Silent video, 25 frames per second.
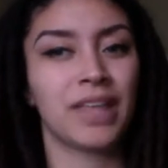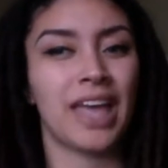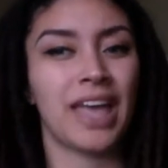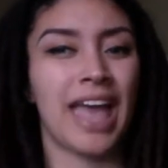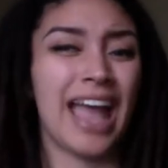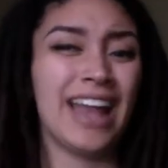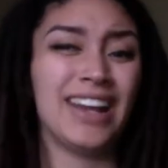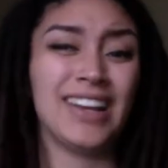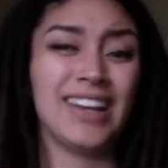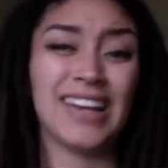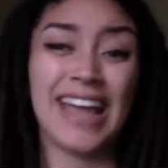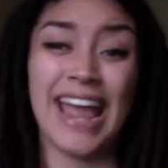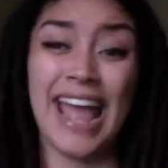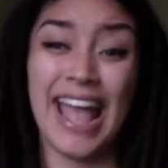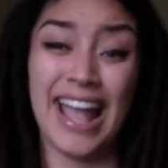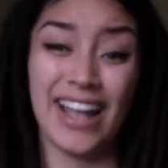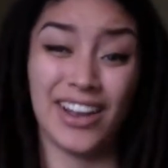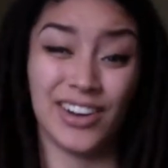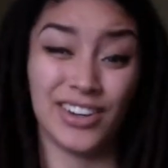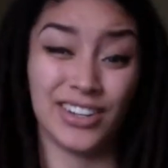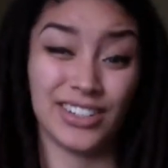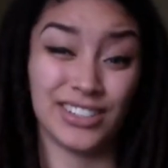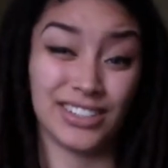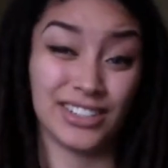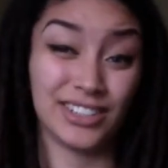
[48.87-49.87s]
and your
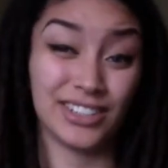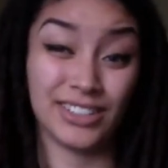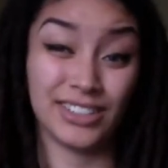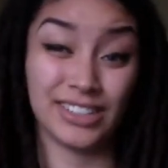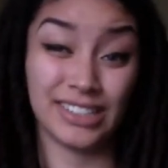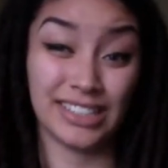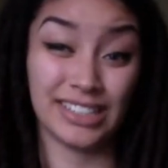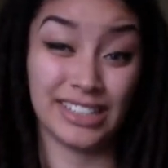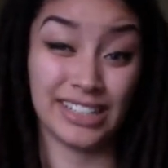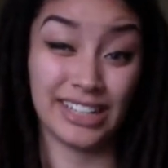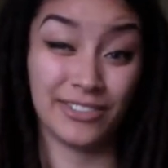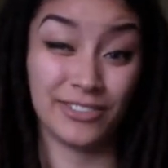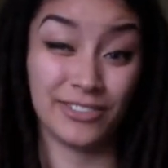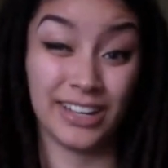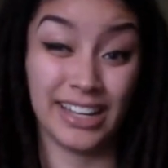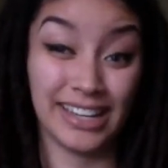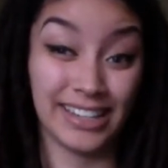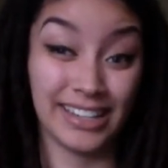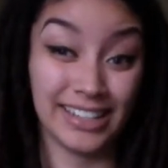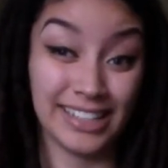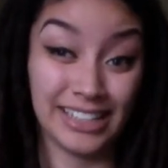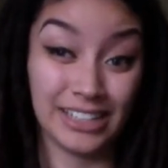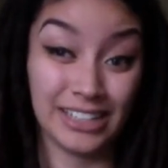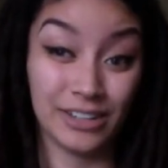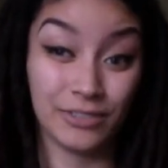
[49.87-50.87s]
hair doesn't look
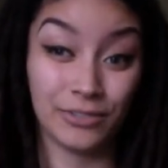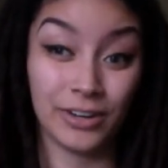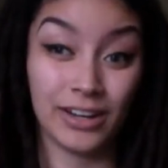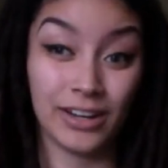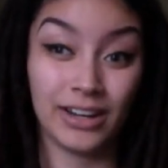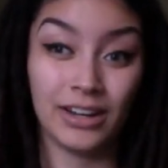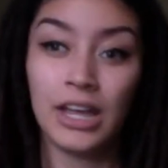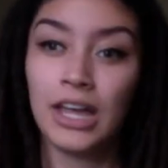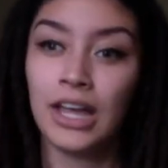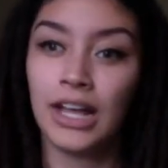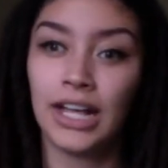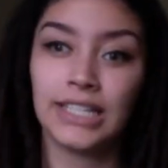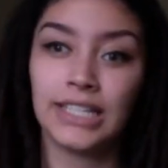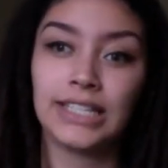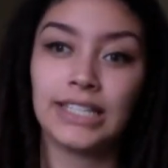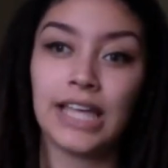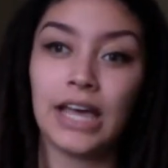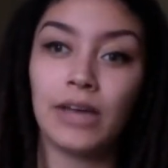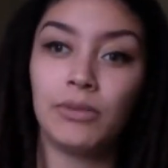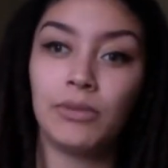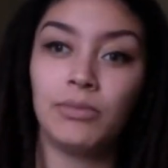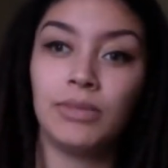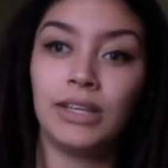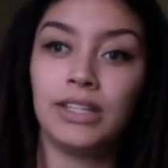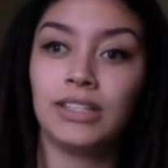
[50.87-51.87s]
significantly different, because
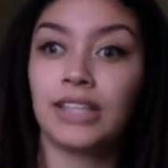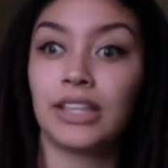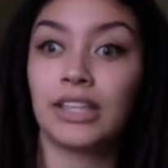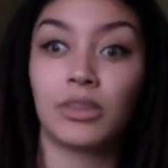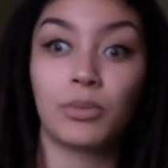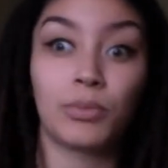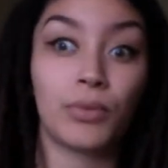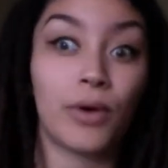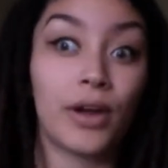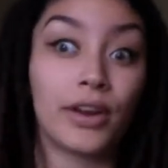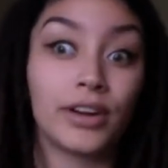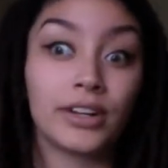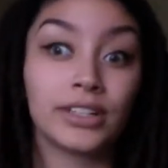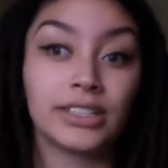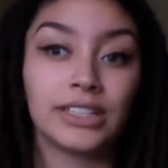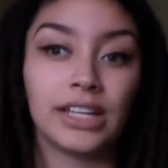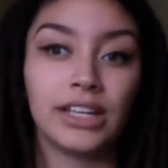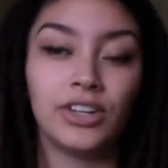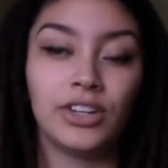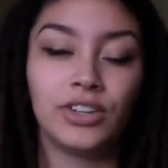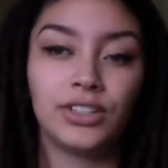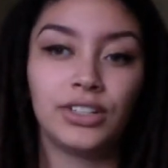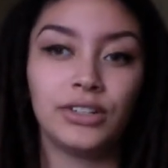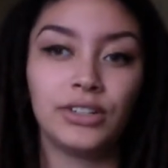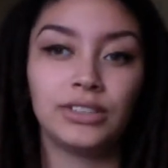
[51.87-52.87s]
that means that the products that
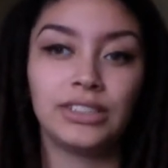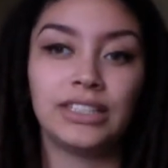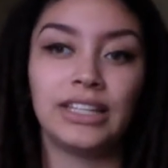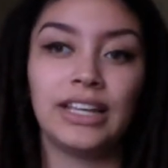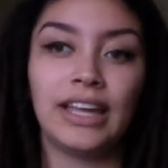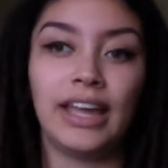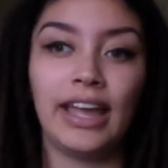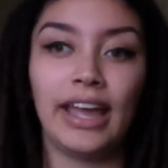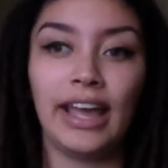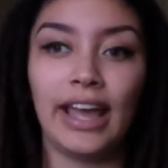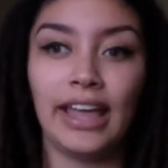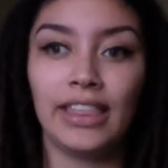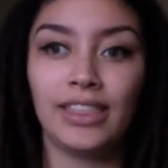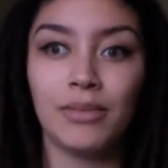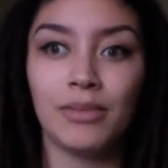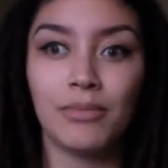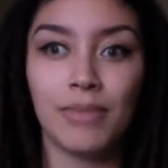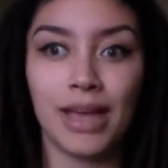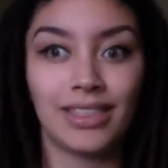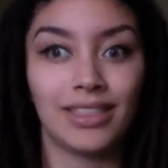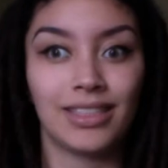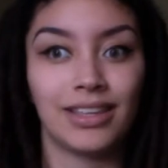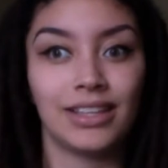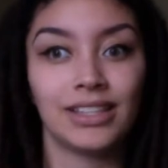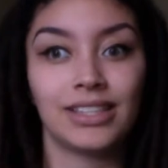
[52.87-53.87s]
you're using and the
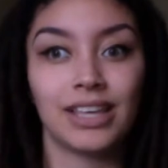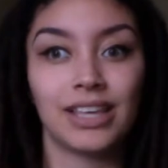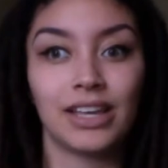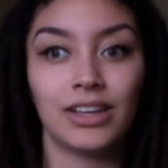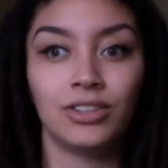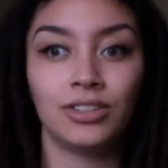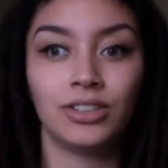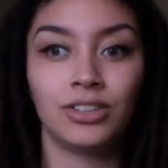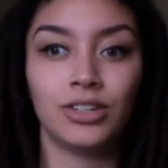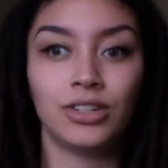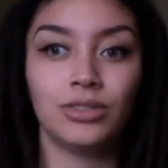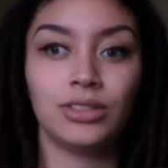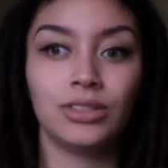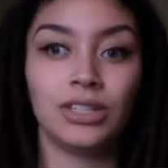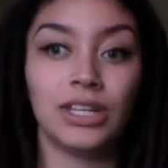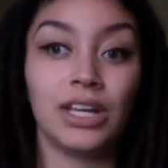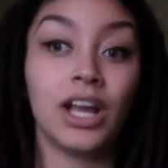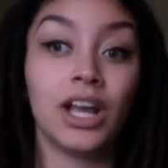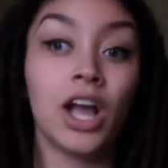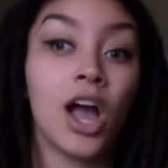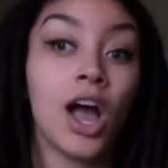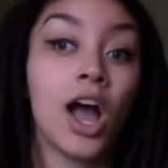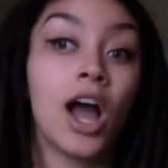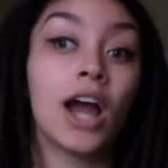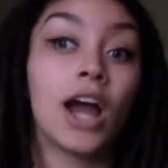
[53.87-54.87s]
methods that you're using
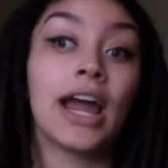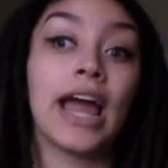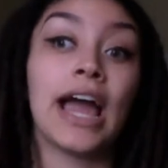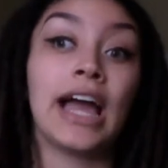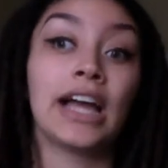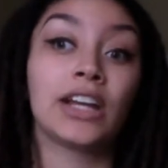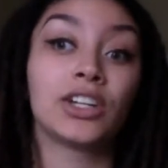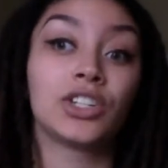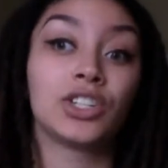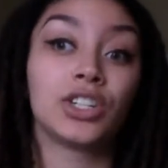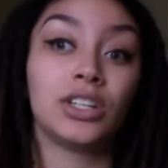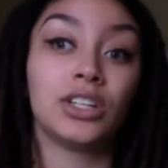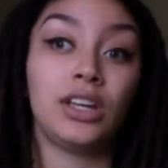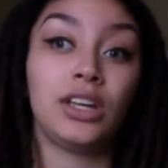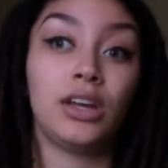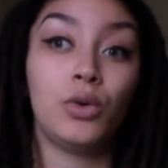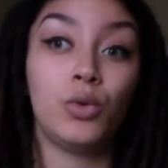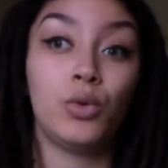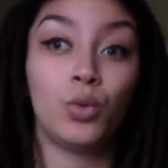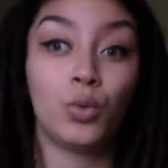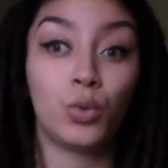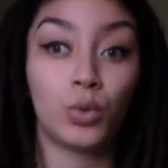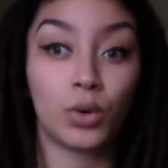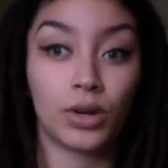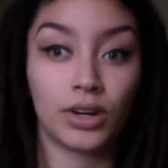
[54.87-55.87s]
are actually
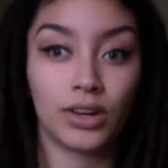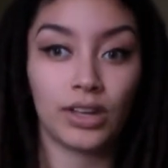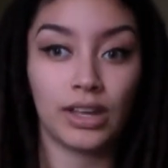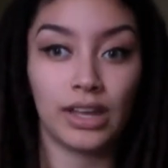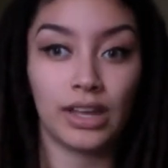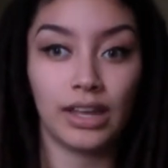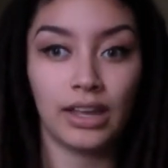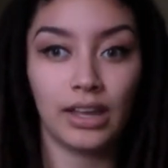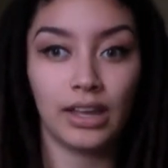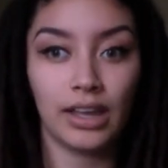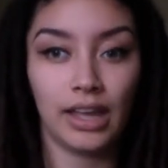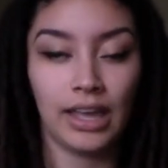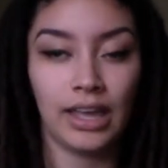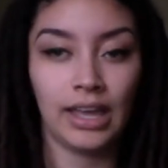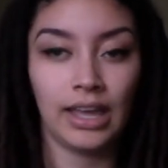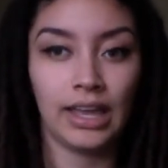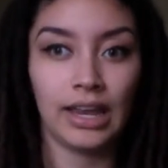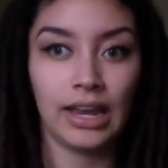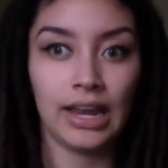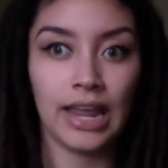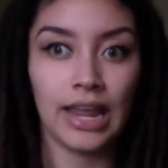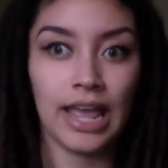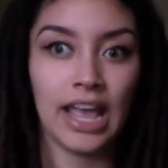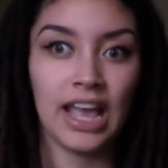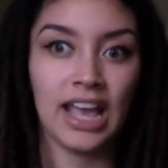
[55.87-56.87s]
working
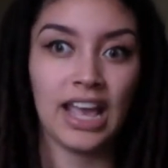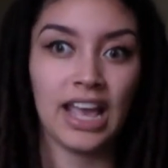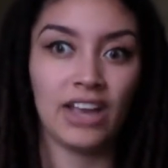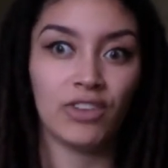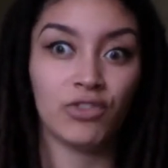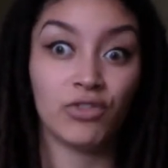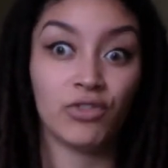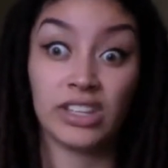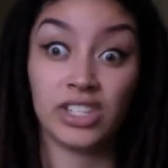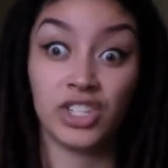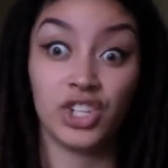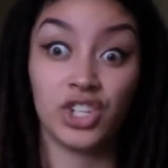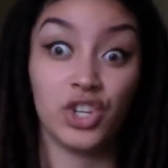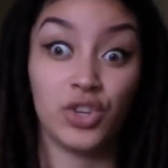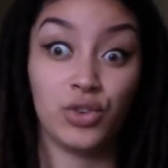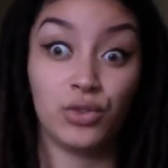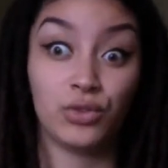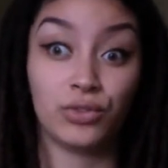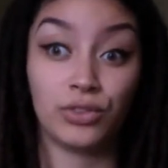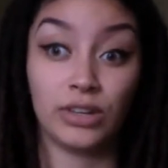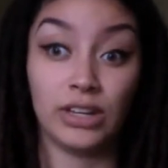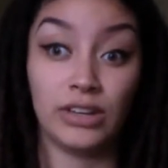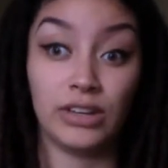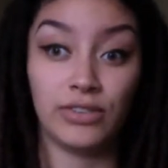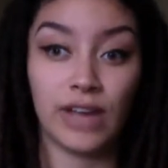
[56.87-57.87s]
in a
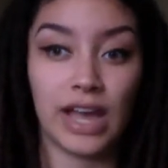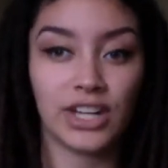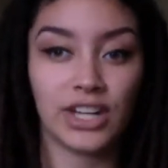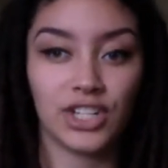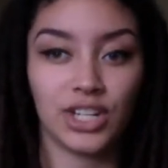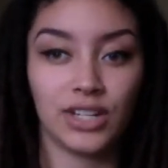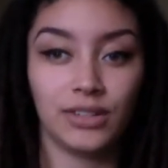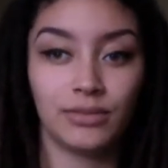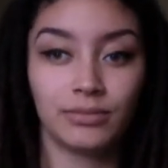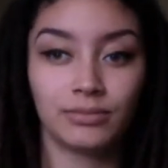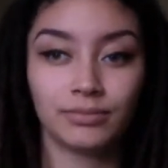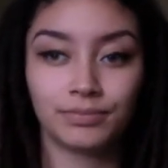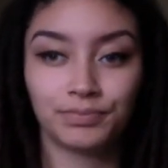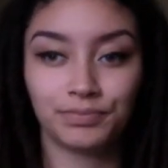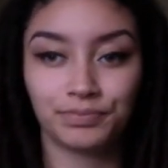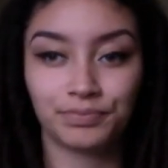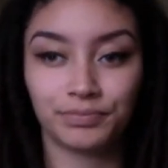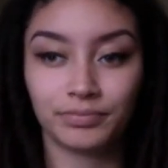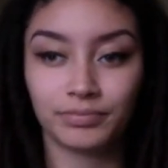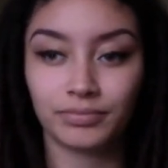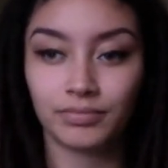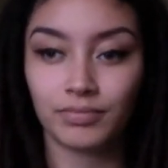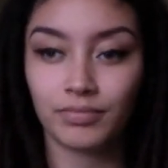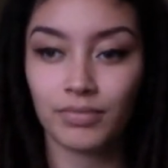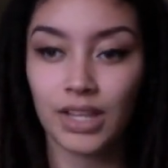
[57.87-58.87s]
residue-free fashion.
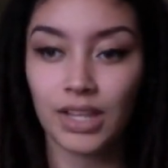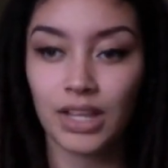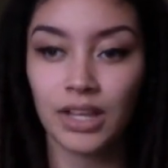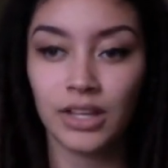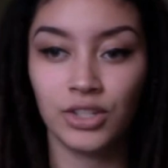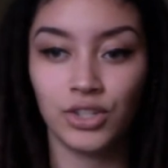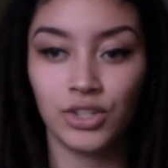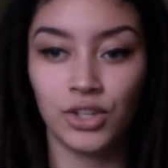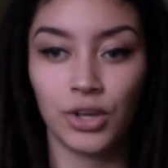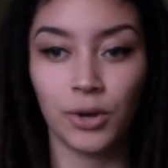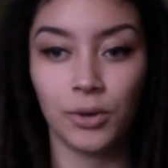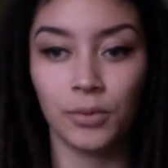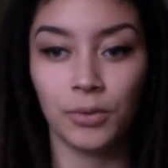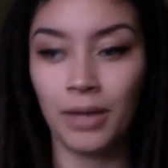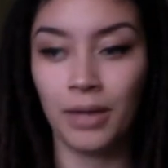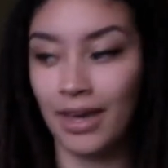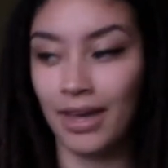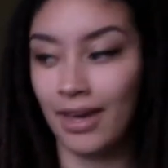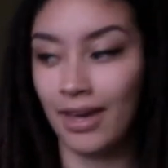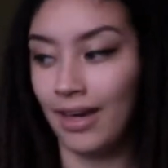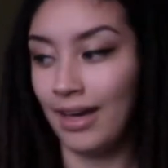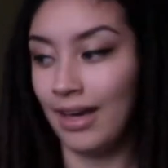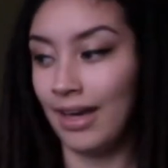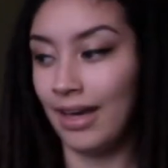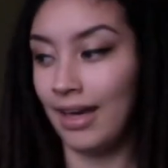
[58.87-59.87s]
So
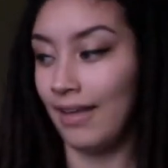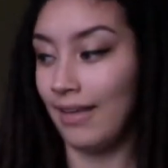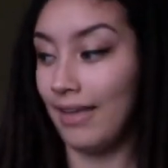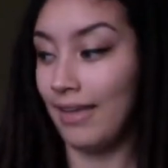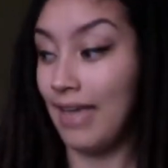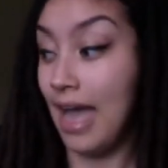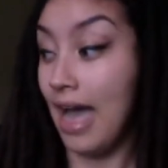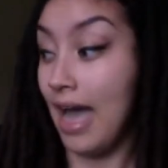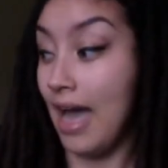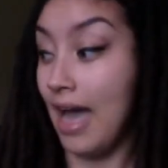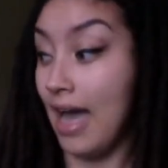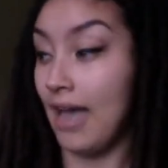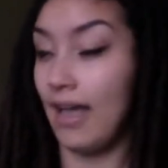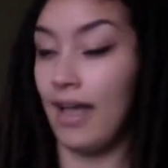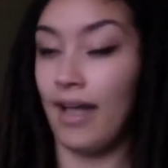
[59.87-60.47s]
yeah,